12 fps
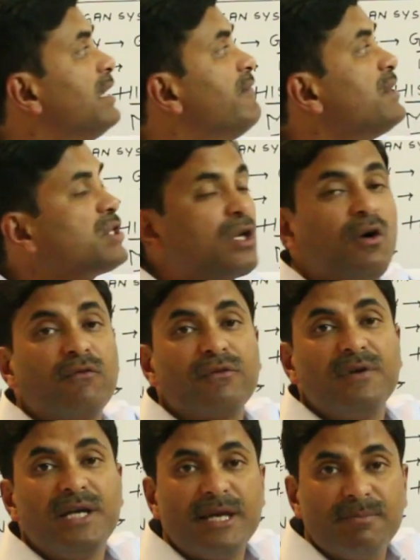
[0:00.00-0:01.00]
division
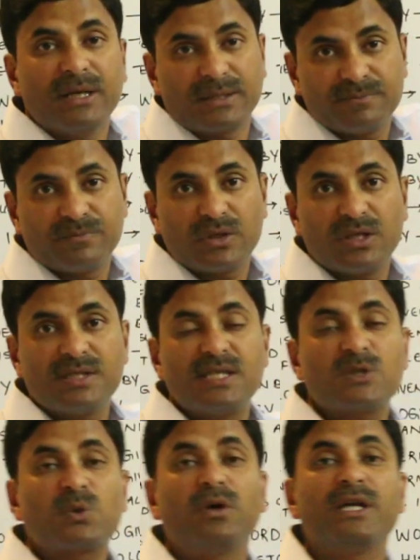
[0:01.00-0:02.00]
of labor. This
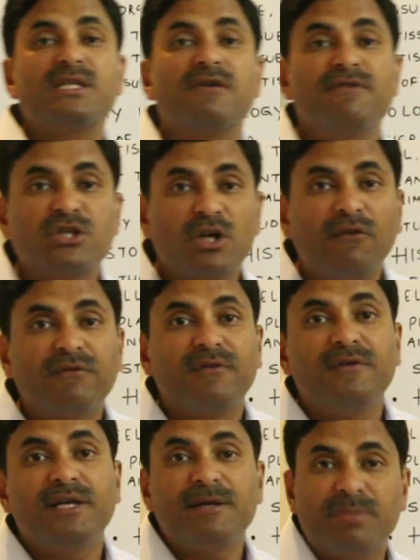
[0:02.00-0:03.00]
is called as division of
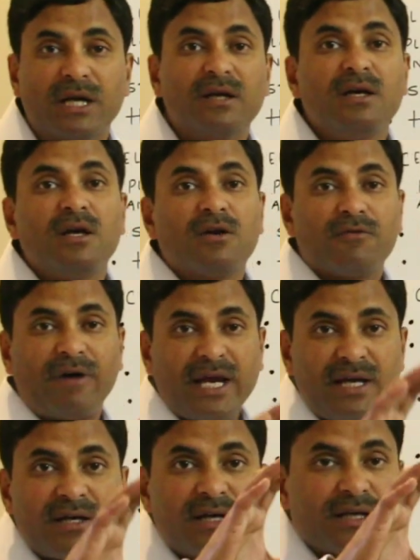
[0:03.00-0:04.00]
labor.
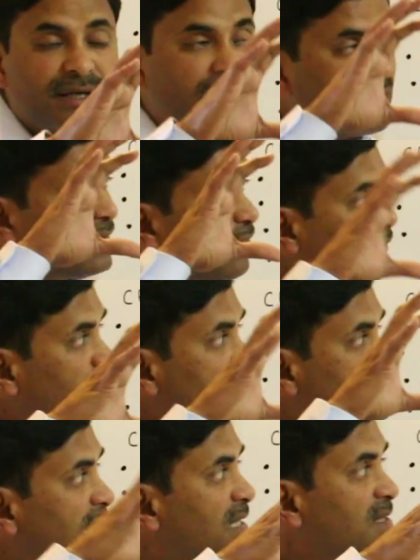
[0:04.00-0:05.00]
Why? That
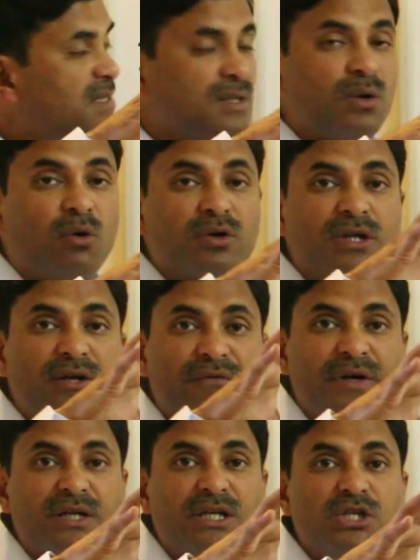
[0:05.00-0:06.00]
different cells or the
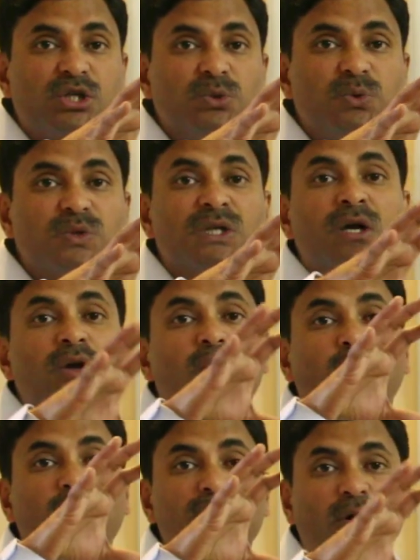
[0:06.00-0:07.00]
different tissues
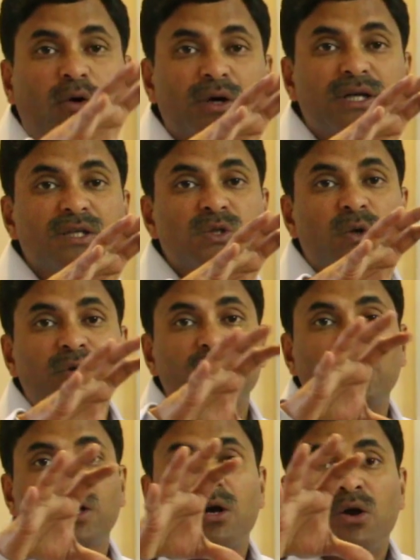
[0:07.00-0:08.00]
or the organs or
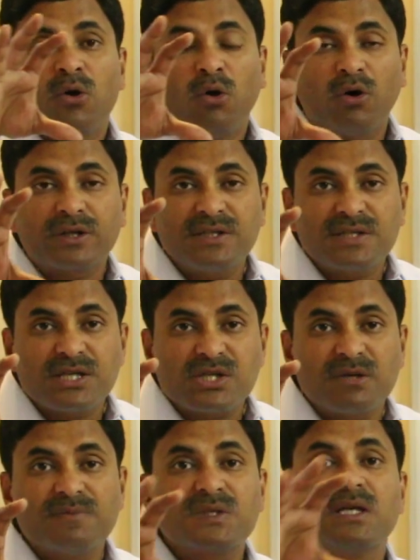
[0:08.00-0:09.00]
the organ
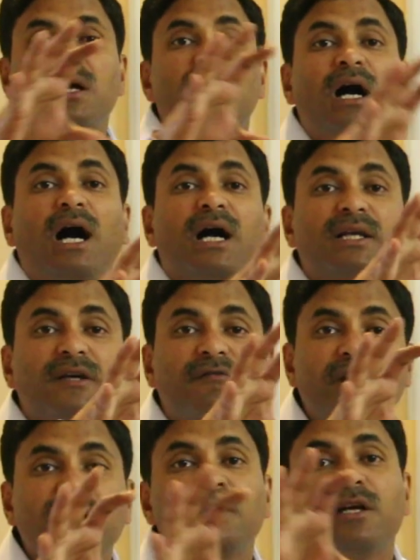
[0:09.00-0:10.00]
systems are
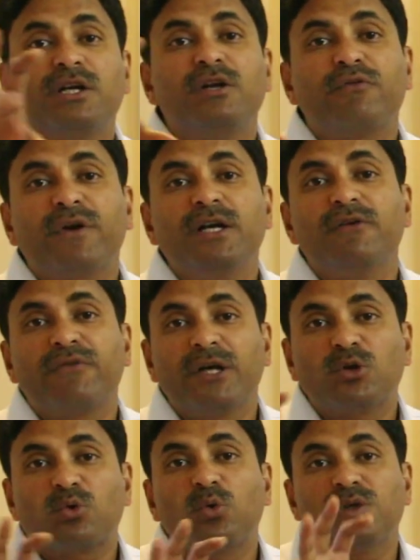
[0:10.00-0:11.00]
given
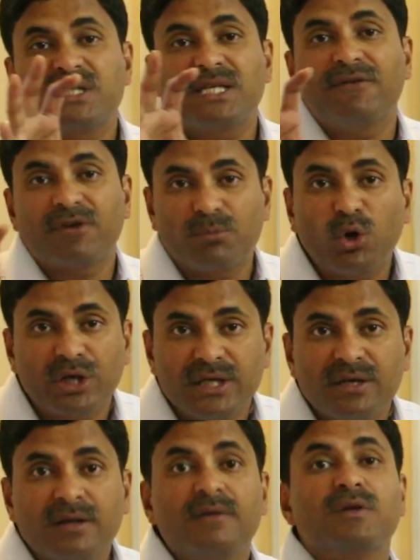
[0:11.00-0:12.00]
different roles in our
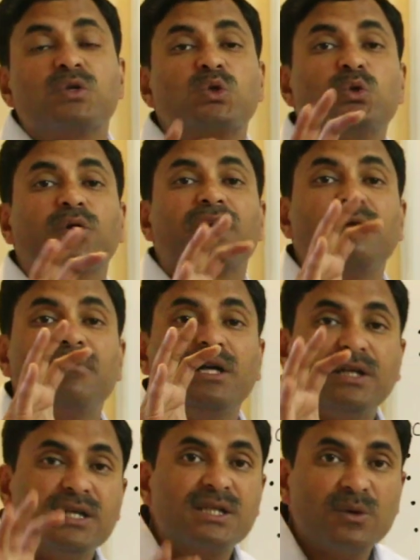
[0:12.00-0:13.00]
body. So in
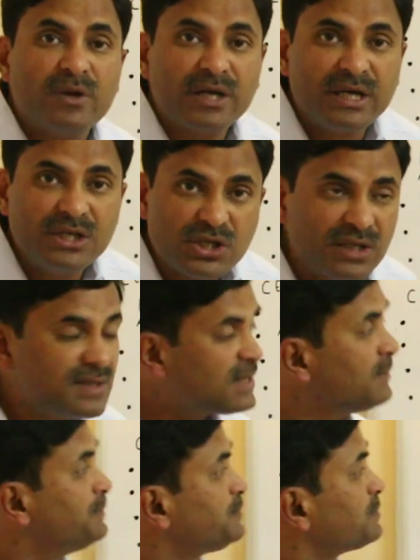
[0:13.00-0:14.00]
multicellular
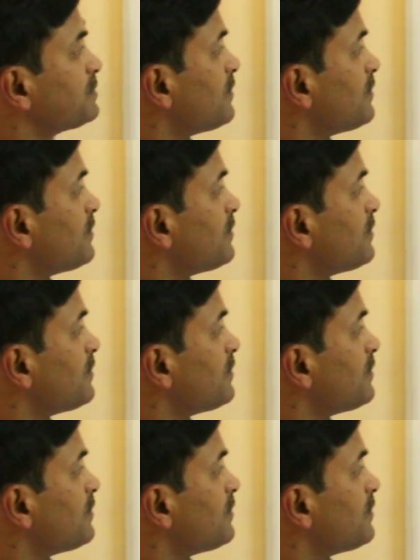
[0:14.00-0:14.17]
creatures,